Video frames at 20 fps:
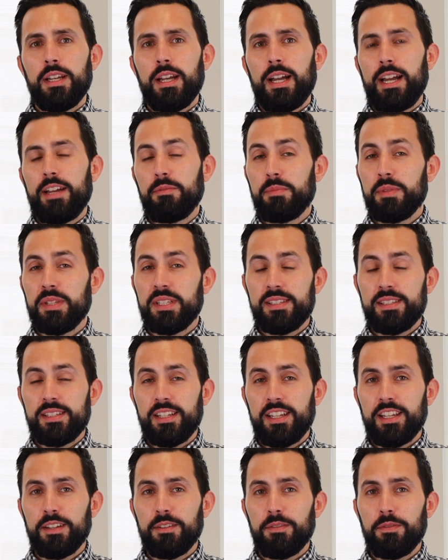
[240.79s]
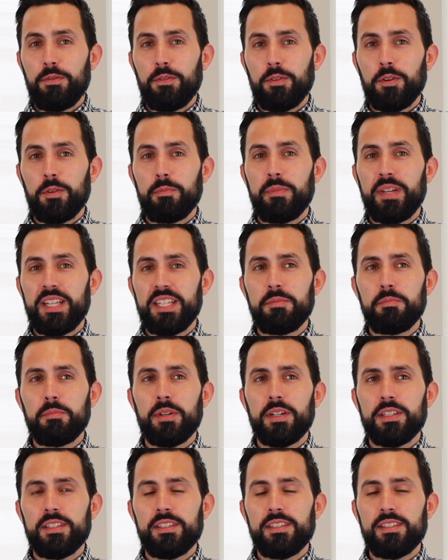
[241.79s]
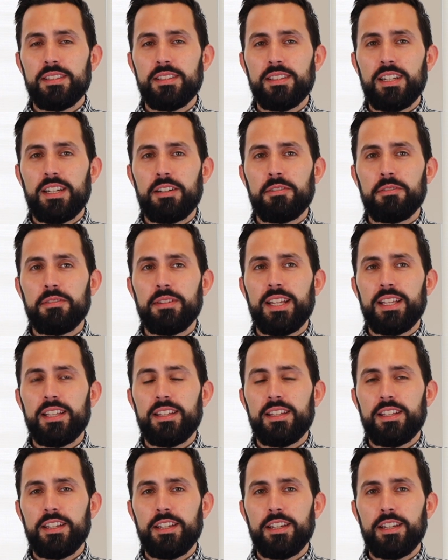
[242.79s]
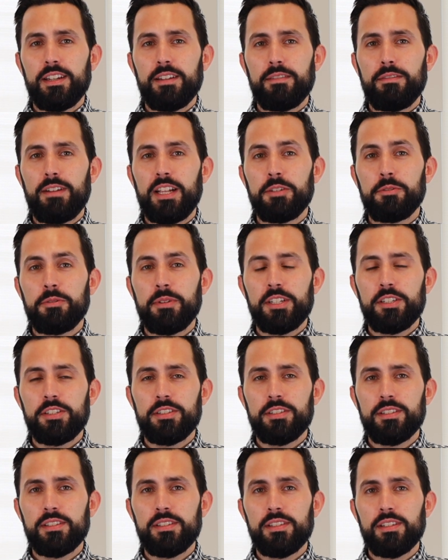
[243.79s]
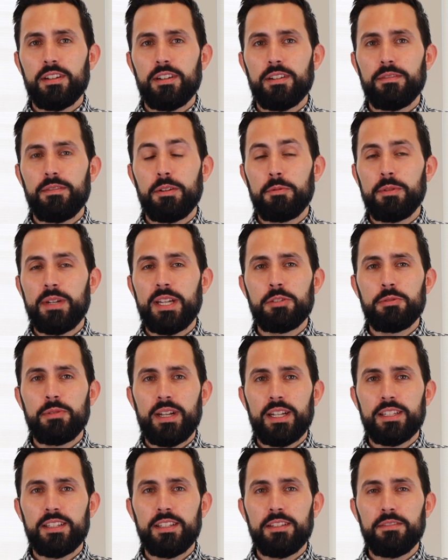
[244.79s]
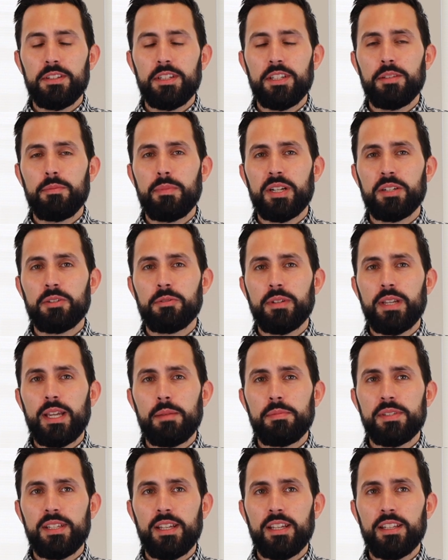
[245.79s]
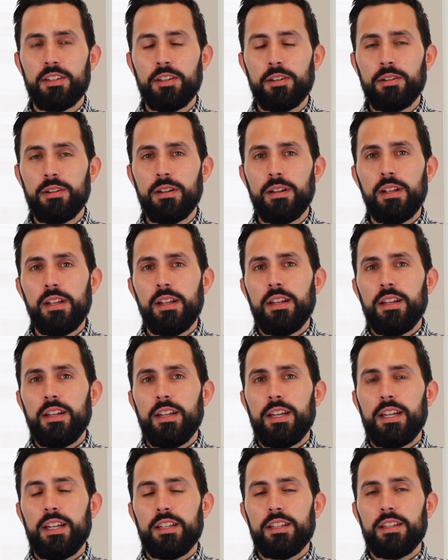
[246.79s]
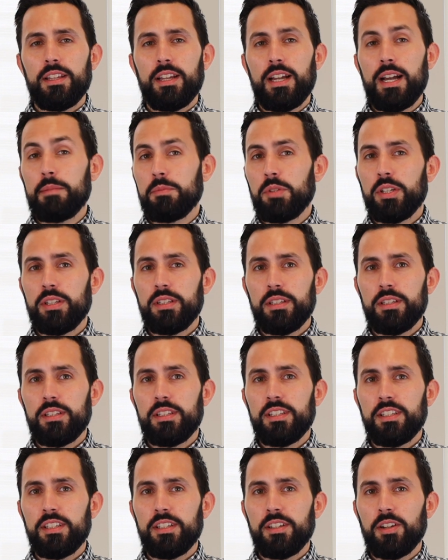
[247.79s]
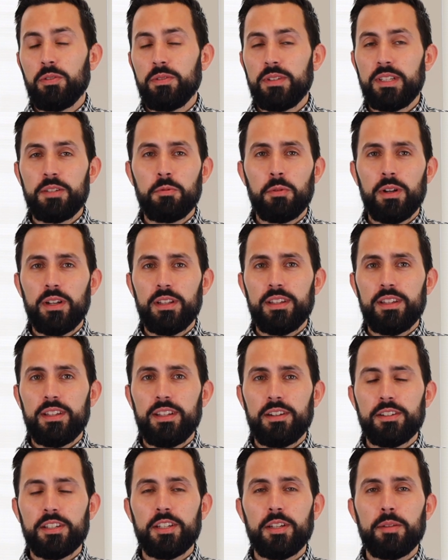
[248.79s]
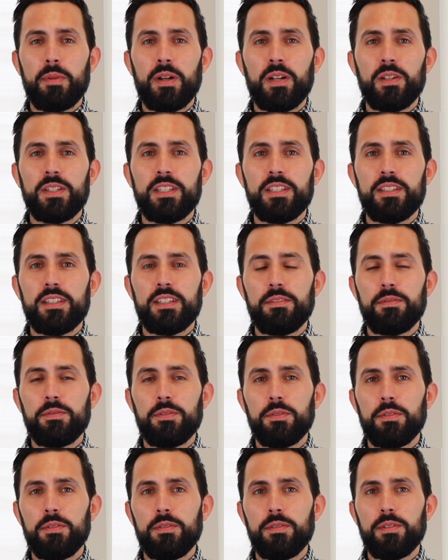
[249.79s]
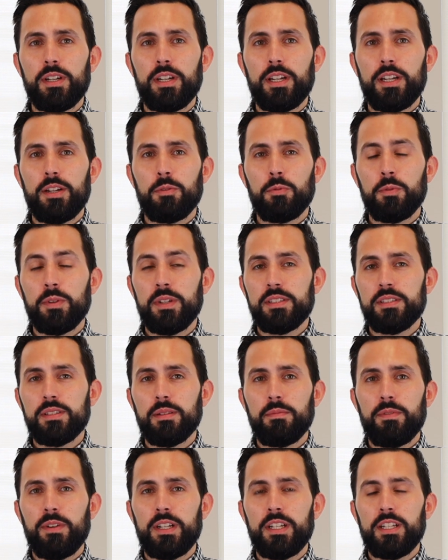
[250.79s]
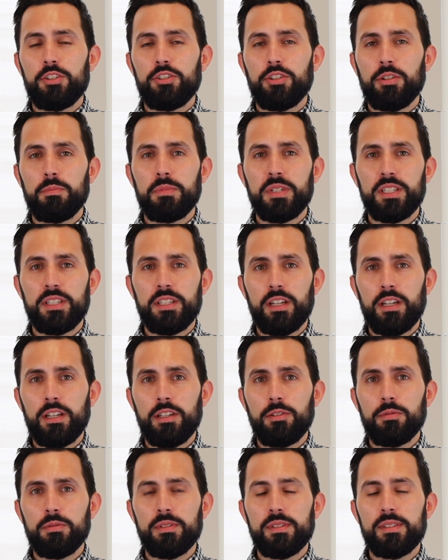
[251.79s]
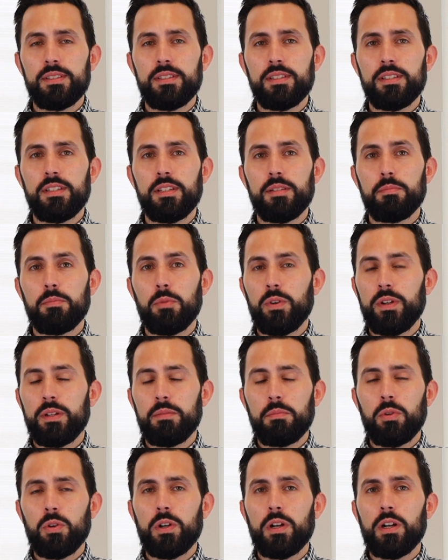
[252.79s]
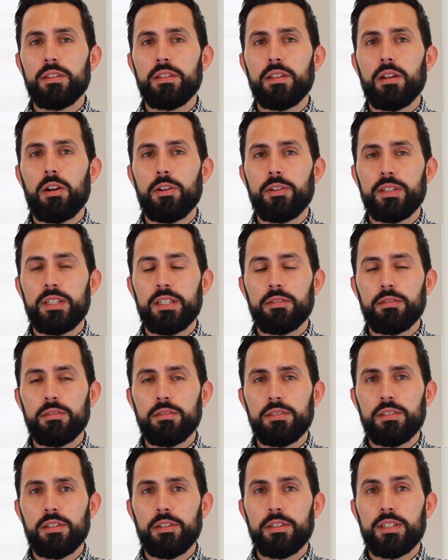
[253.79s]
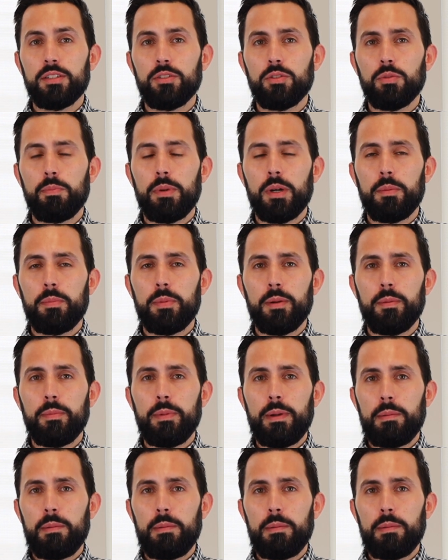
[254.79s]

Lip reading: I've been saying for many months now that valuations are very attractive in the microcap sector, and I'm not the only one talking about it. If you read some financial media, you'll see more and more articles starting to pop up